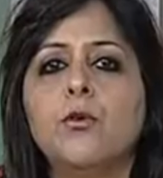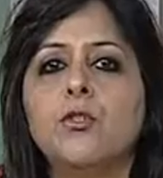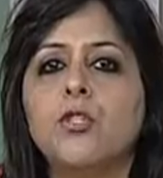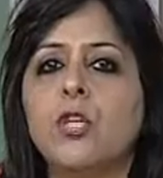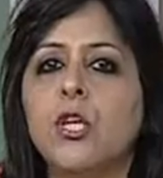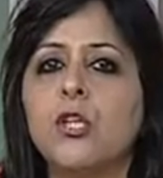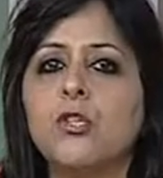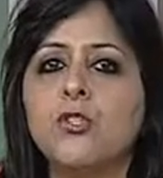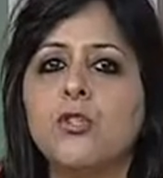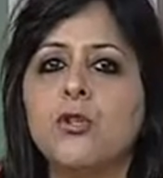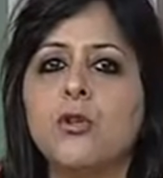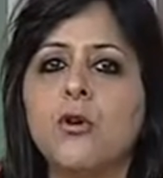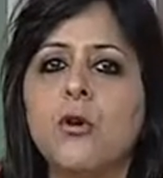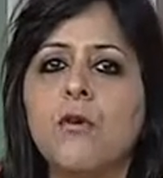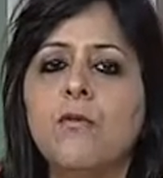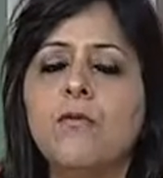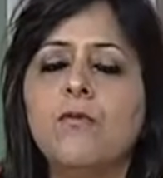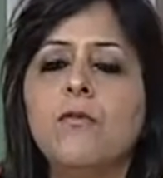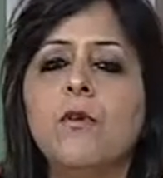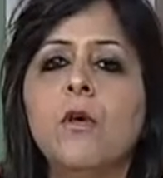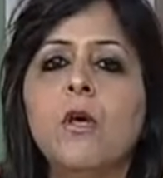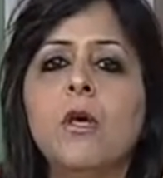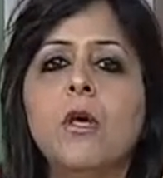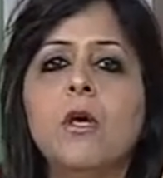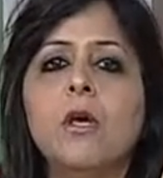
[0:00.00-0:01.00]
projection
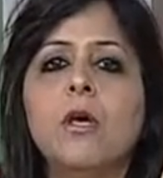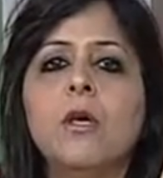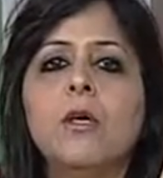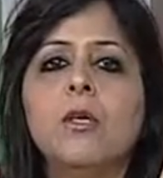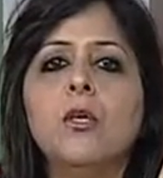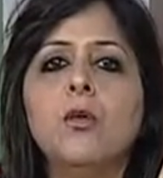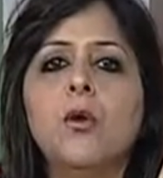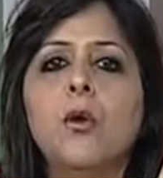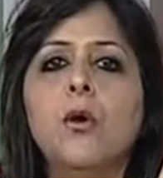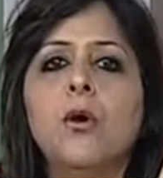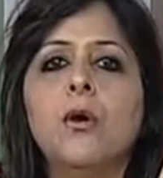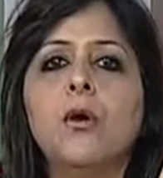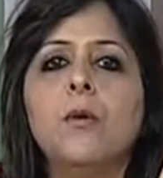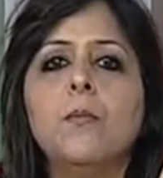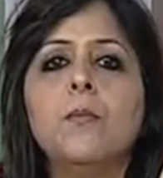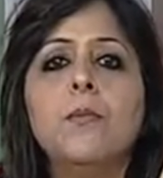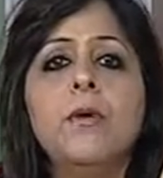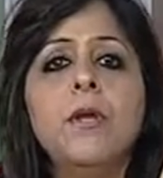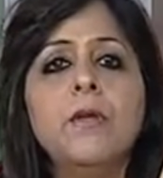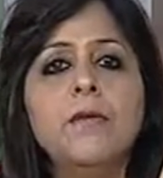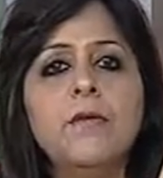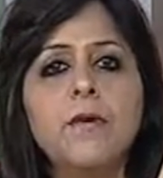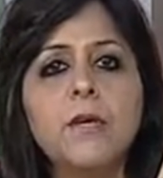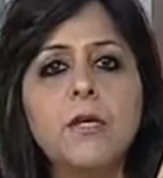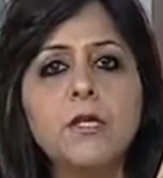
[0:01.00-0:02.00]
of your
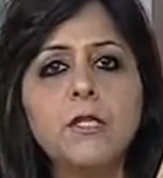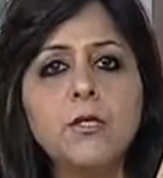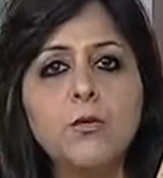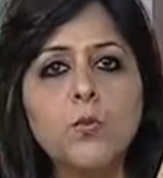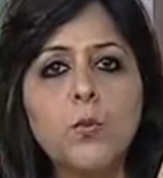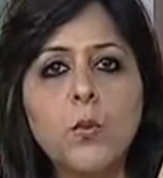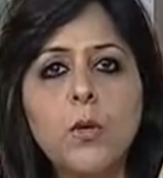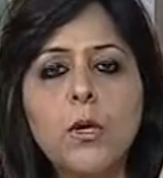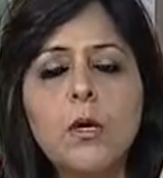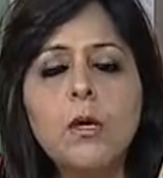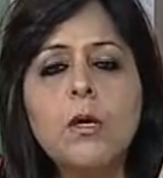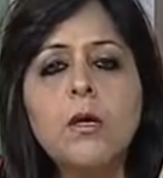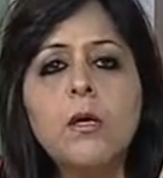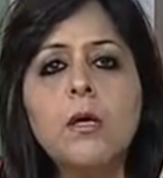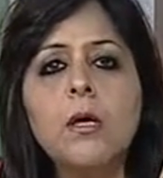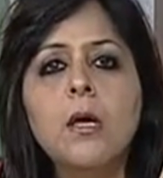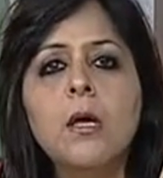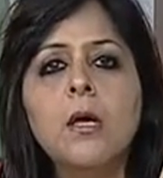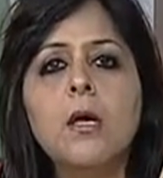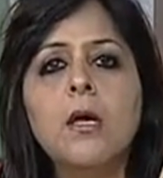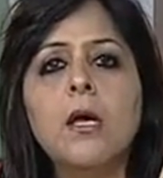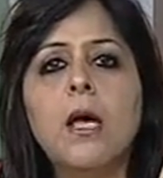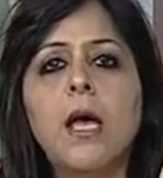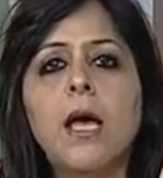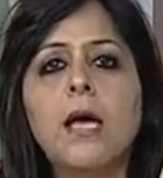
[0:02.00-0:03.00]
previous work
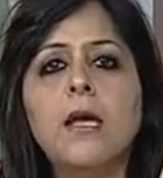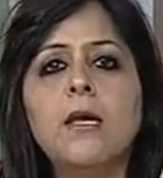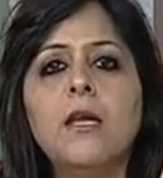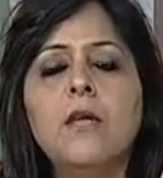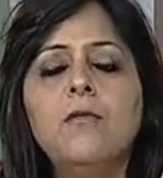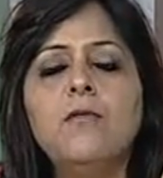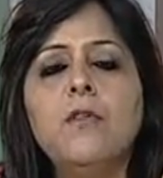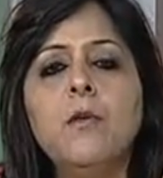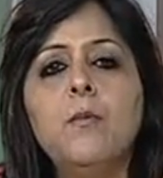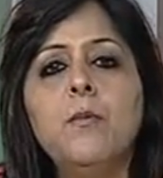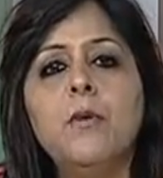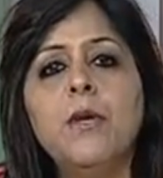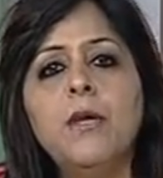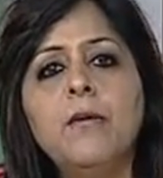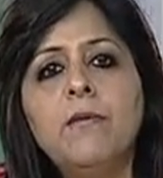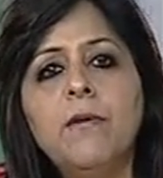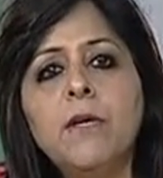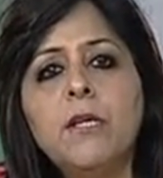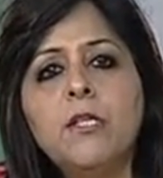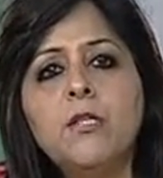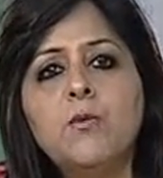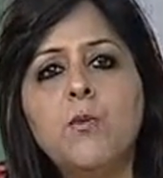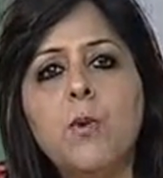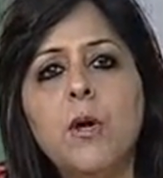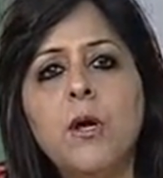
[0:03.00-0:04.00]
and if the
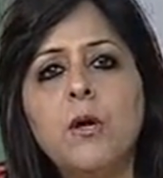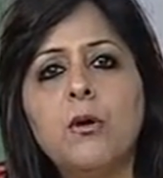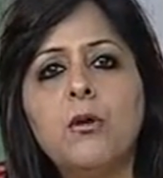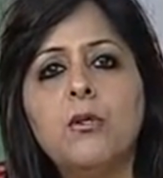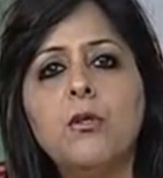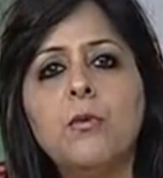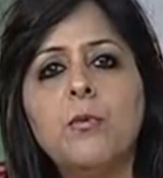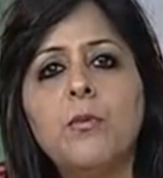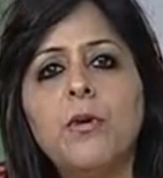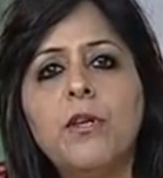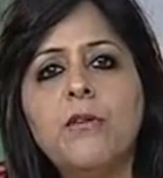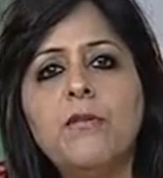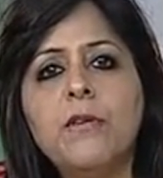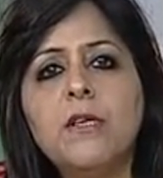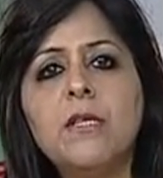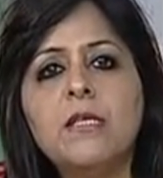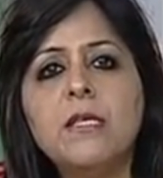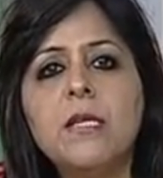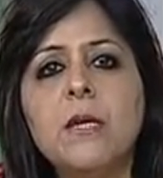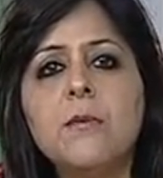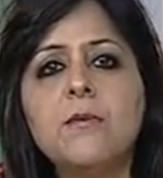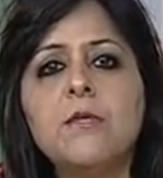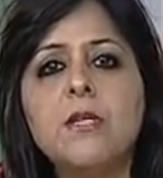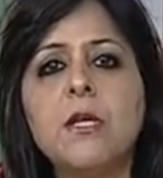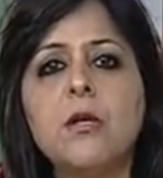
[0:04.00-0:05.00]
previous work or the previous
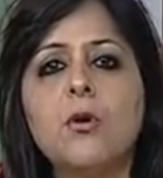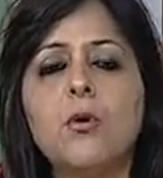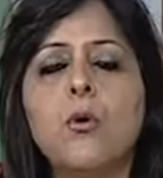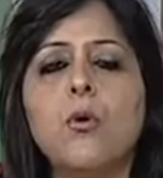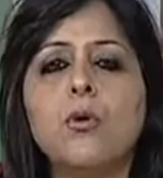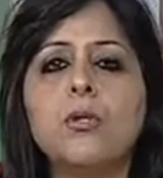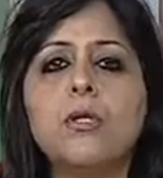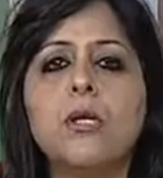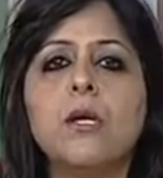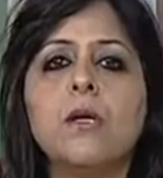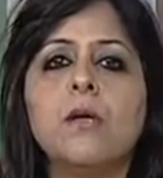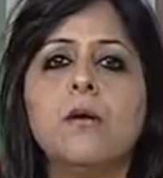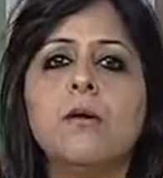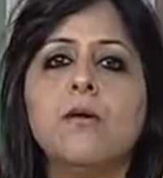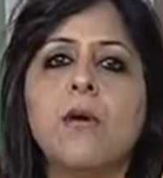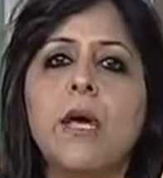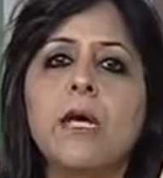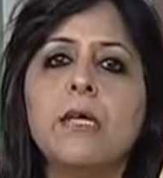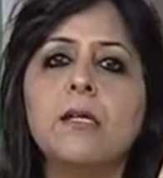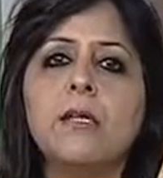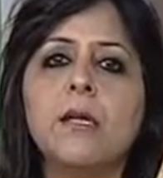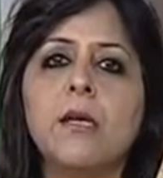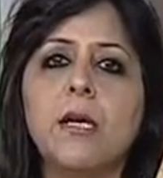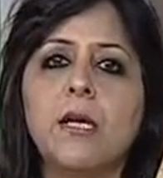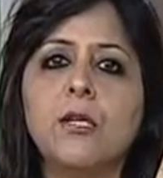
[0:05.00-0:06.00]
steps are not in a
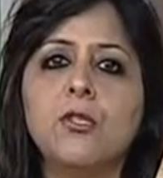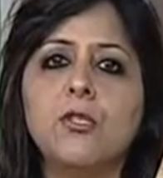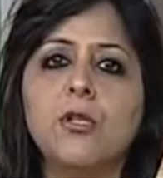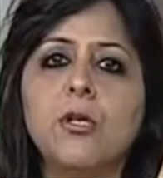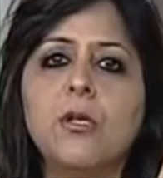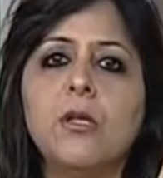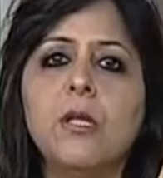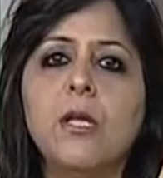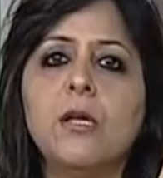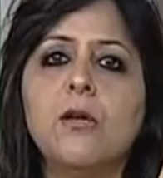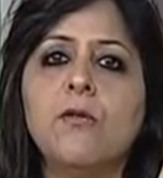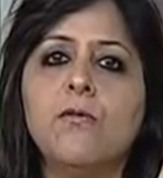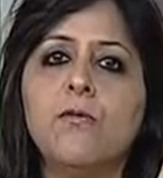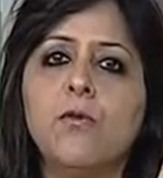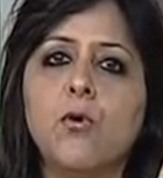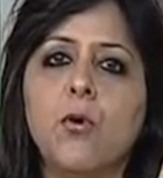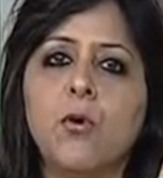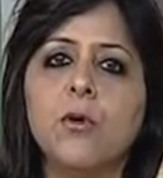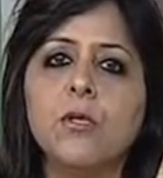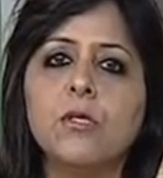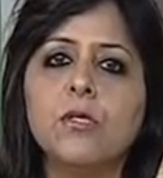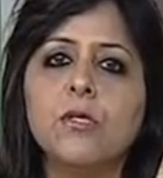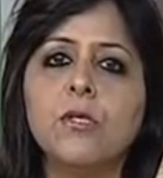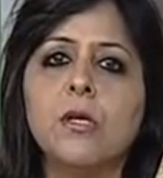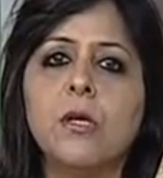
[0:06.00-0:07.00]
right direction then of
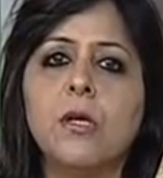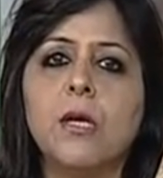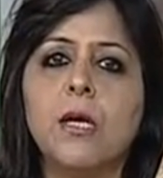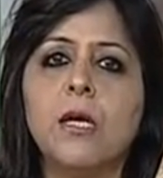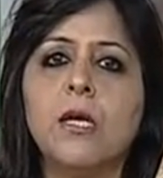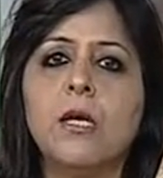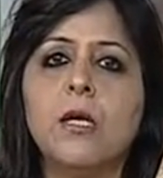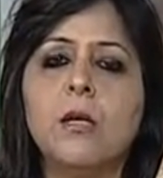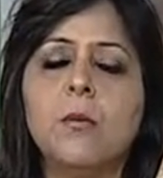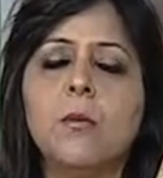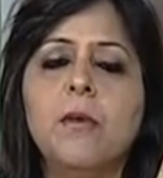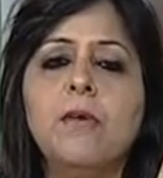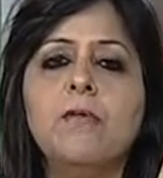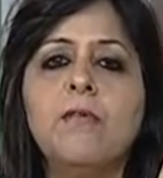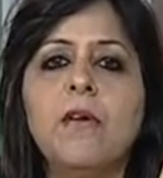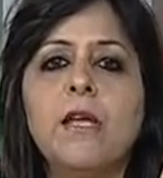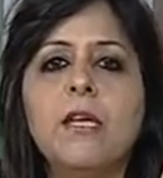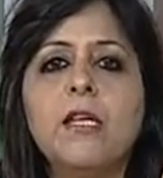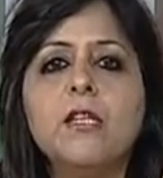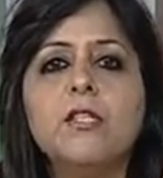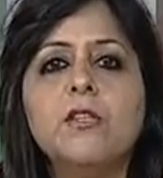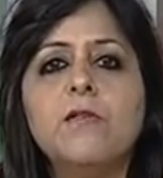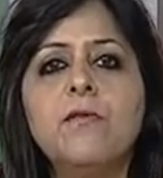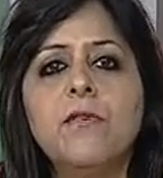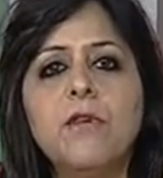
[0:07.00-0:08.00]
course uh, it will be
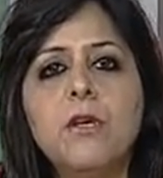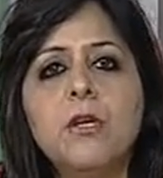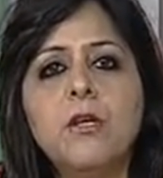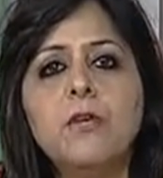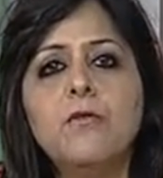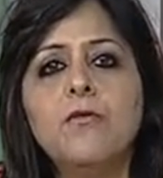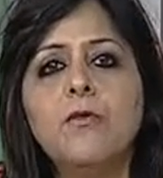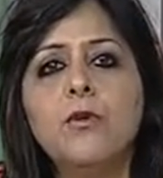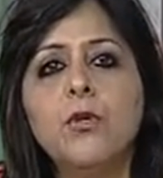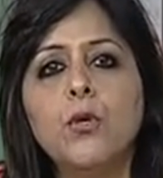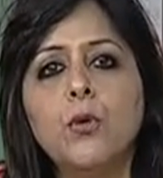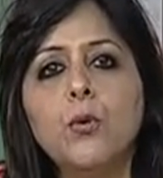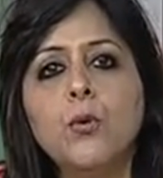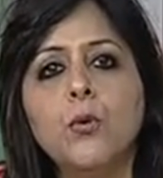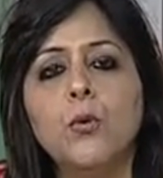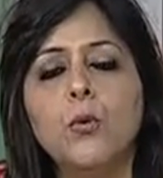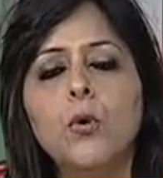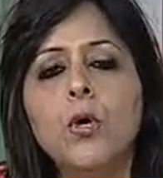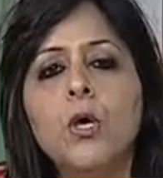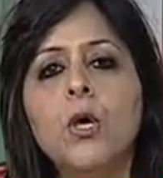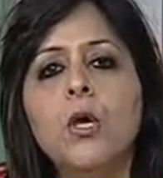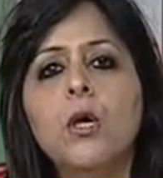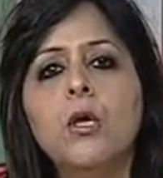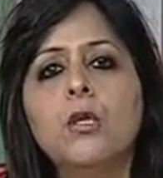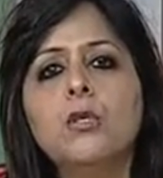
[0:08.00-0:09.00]
very difficult for you
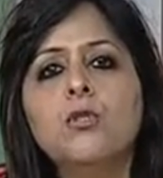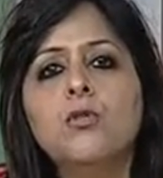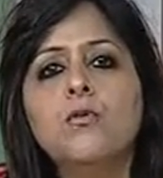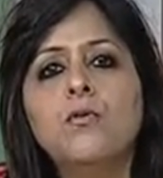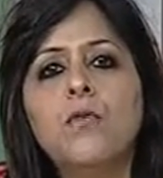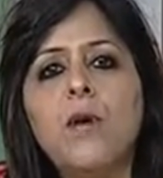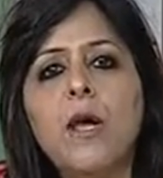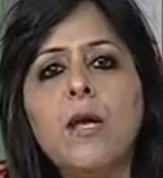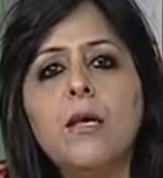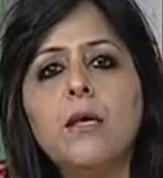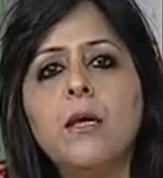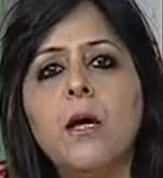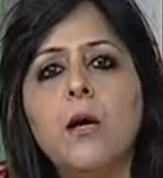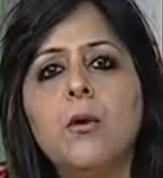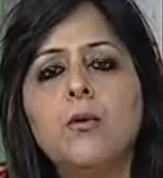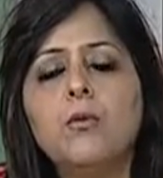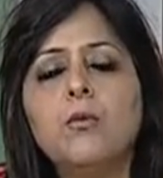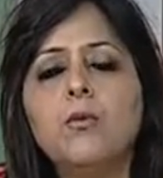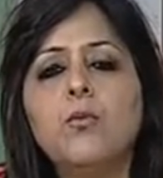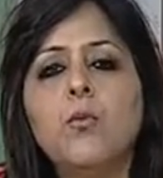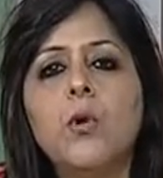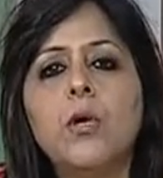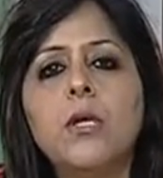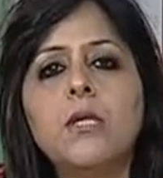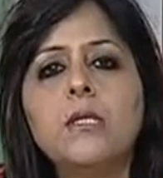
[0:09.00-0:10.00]
to find
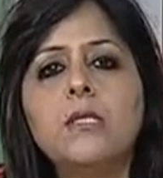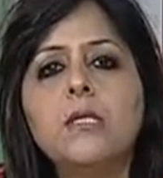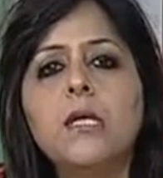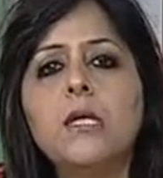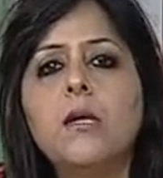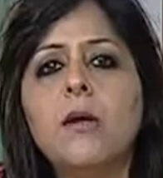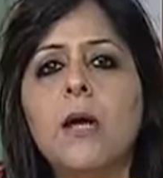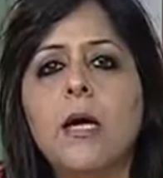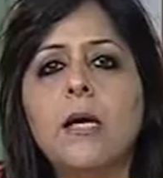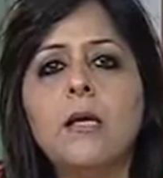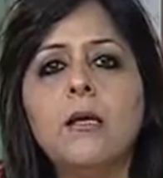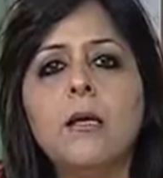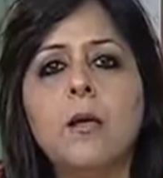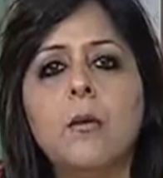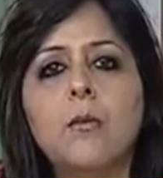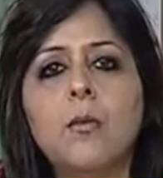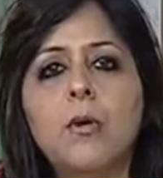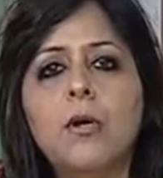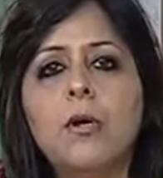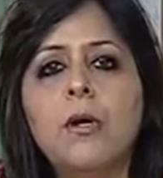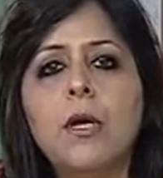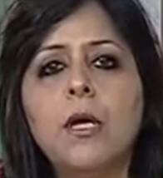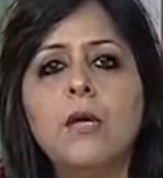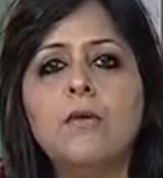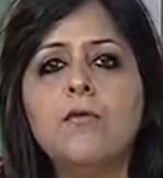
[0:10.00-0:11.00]
out what is the right
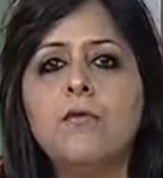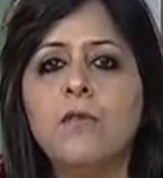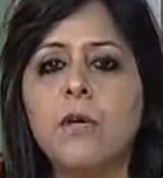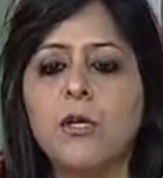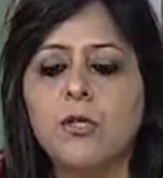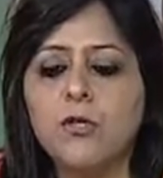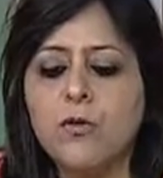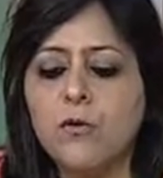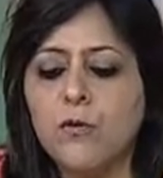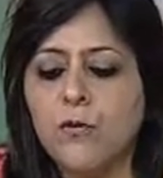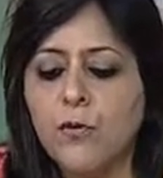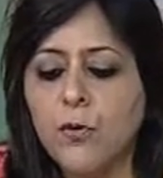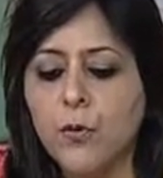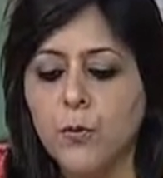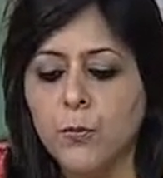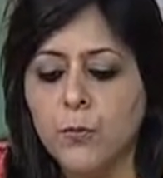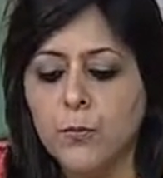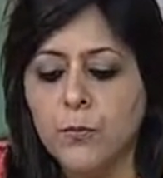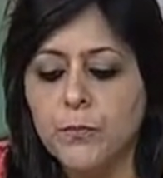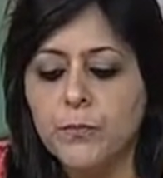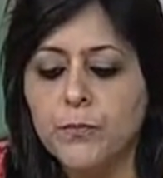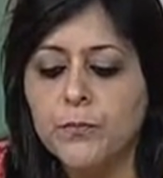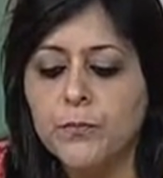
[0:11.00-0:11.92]
number in front of you.